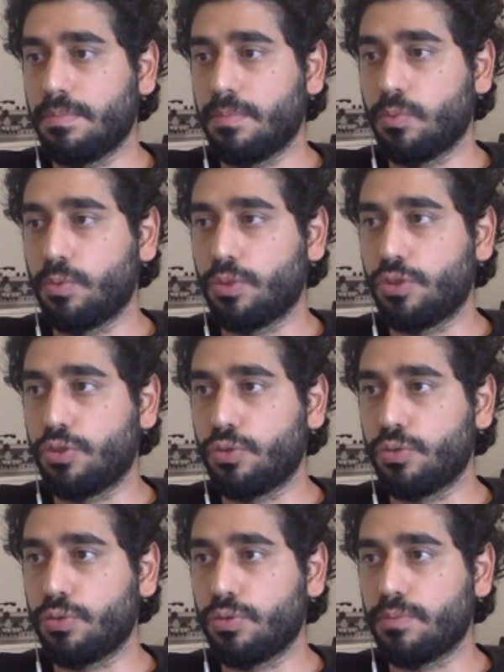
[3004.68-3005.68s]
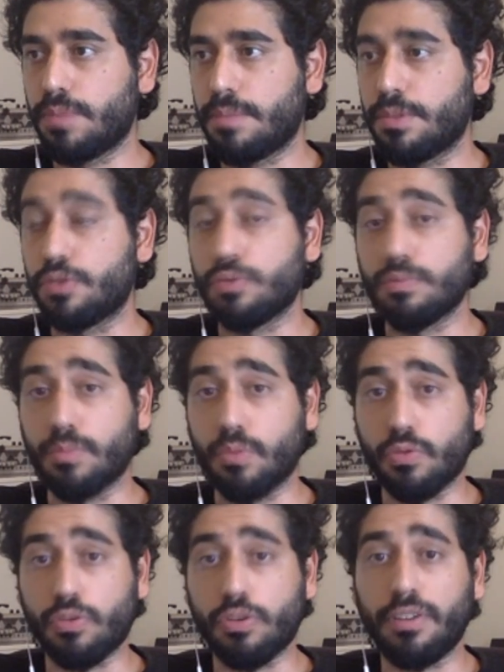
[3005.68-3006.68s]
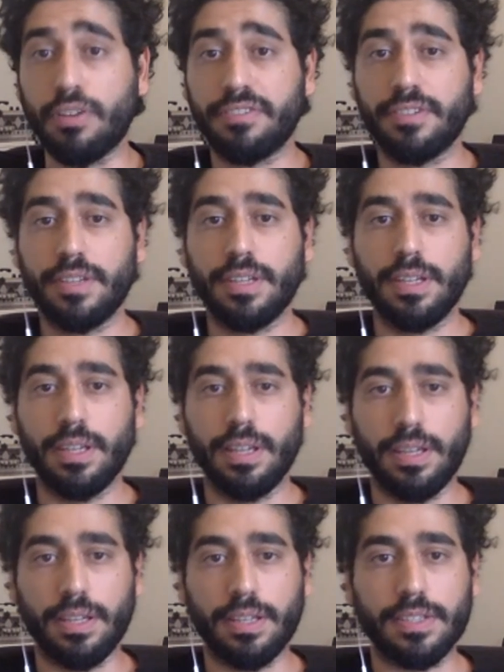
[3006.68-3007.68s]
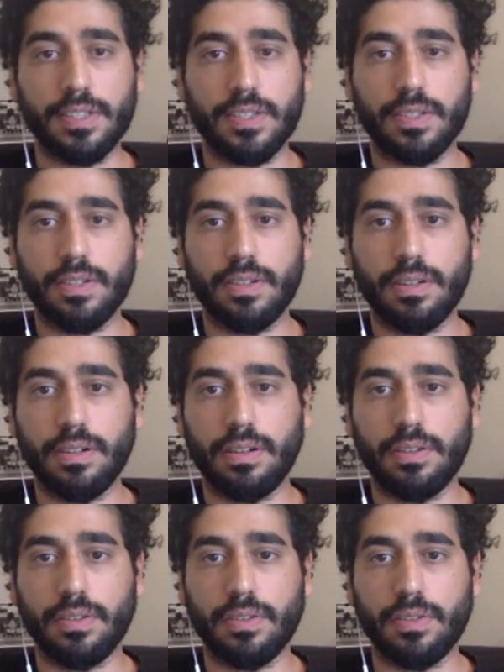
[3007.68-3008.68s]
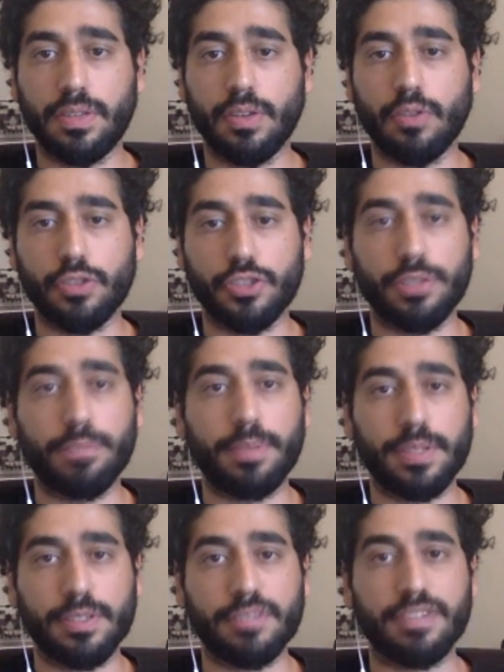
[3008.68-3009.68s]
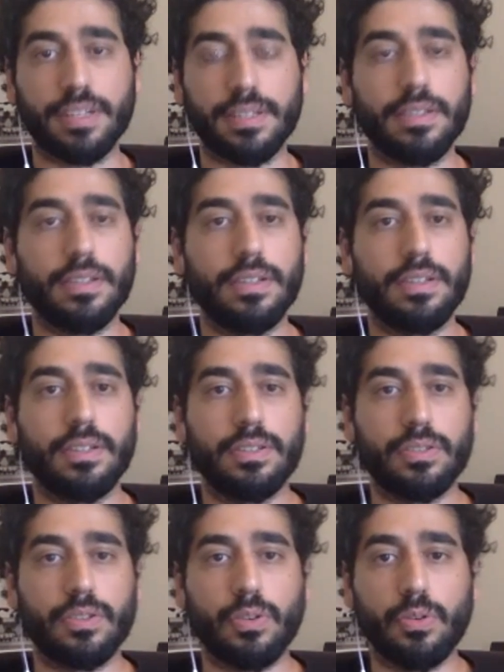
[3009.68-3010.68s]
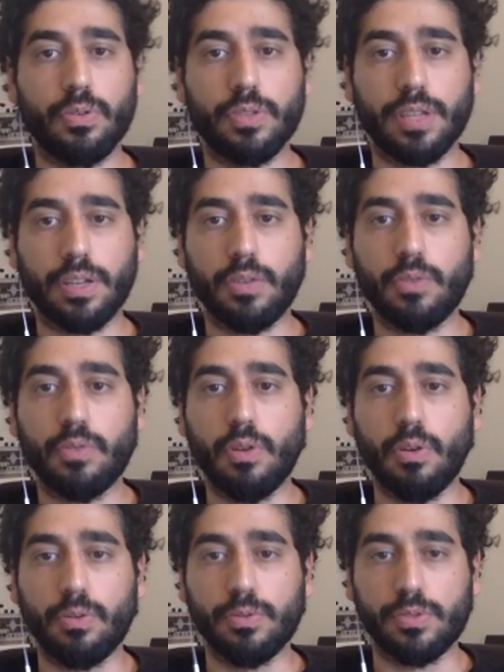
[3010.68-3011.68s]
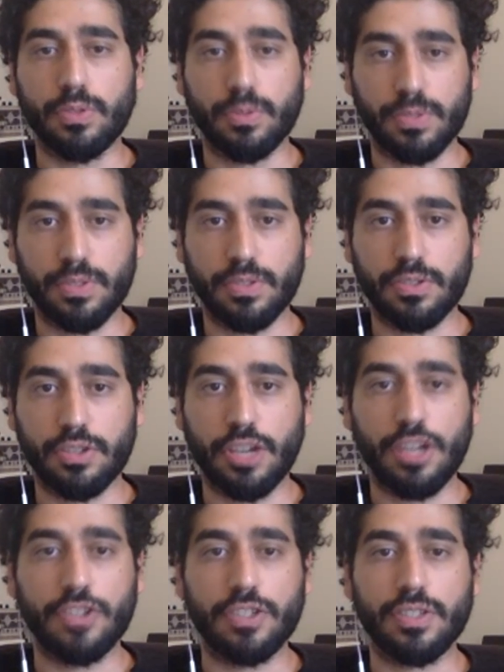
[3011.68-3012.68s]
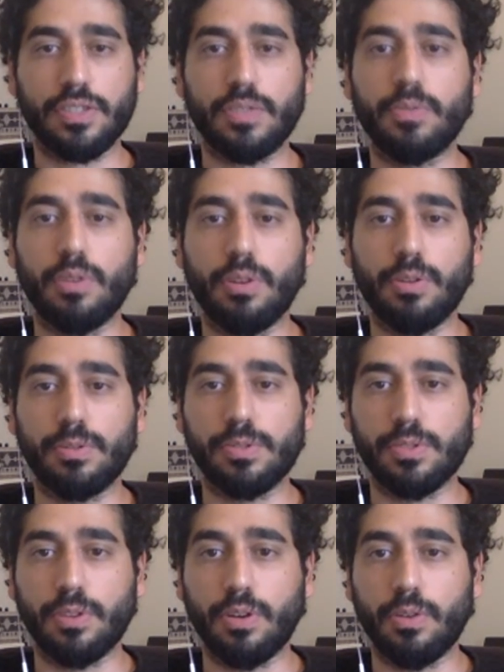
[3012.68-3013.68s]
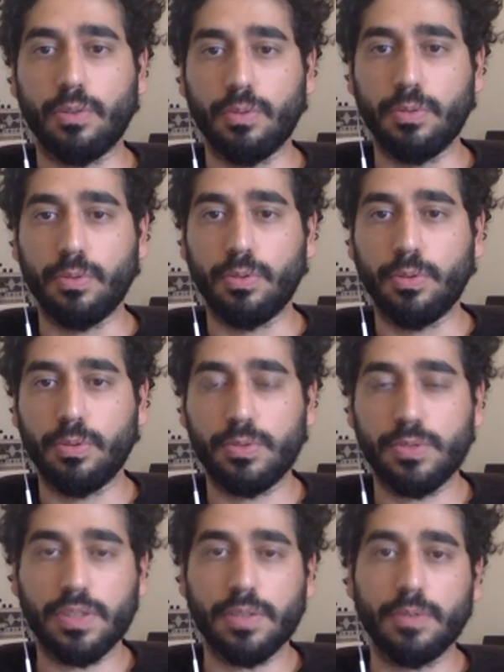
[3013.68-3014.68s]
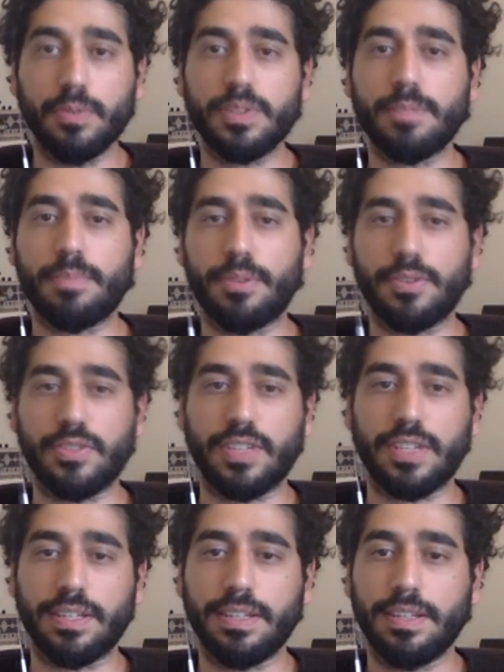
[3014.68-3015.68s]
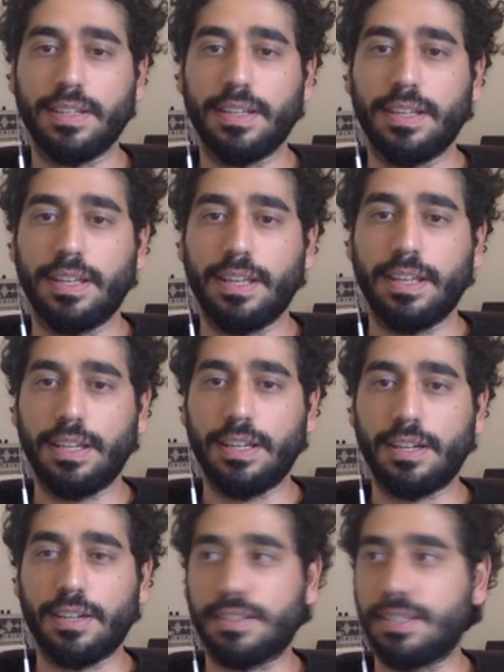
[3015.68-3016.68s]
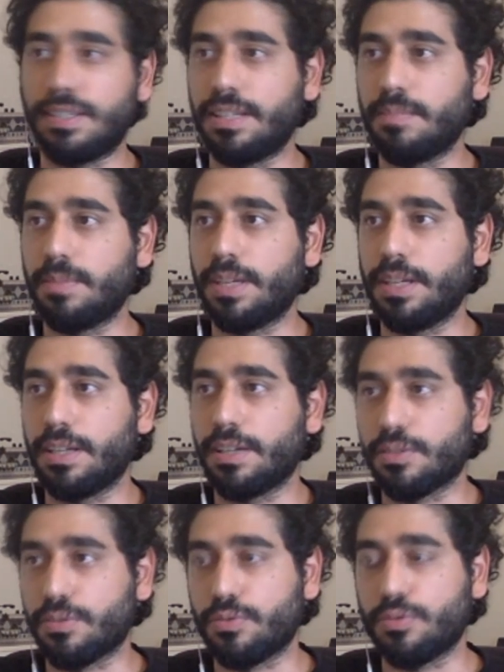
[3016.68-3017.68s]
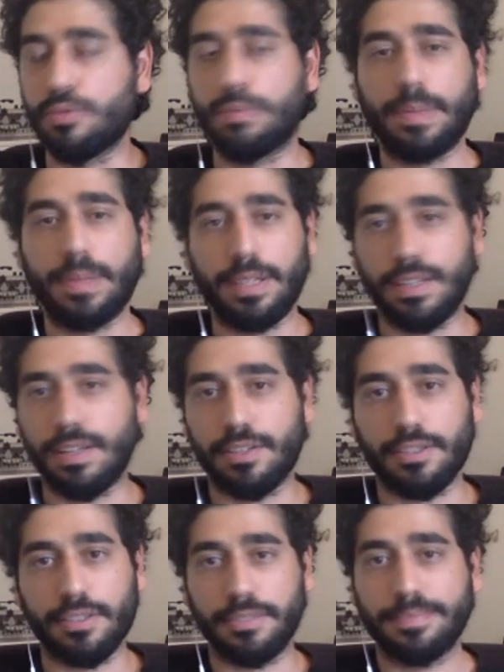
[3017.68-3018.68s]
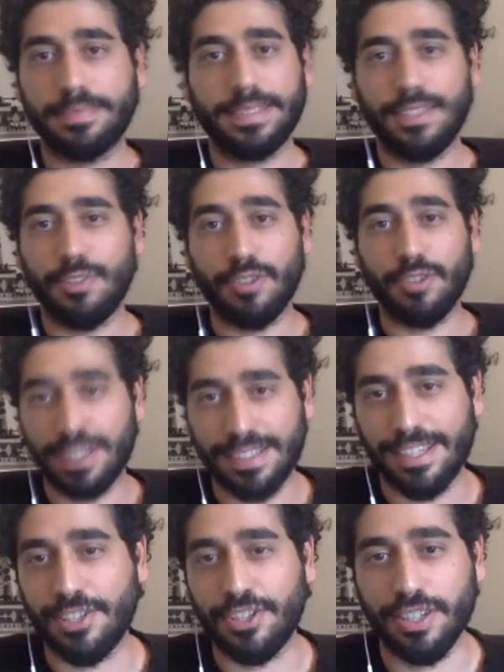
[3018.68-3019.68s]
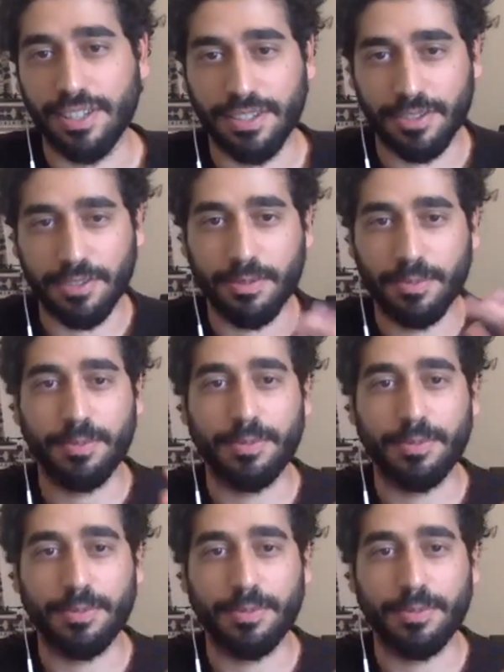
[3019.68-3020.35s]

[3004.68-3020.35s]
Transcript: we should maybe do more of is the ownership piece of it. So who owns those changes? Who's the person in our team, in our group, in our organization, you know,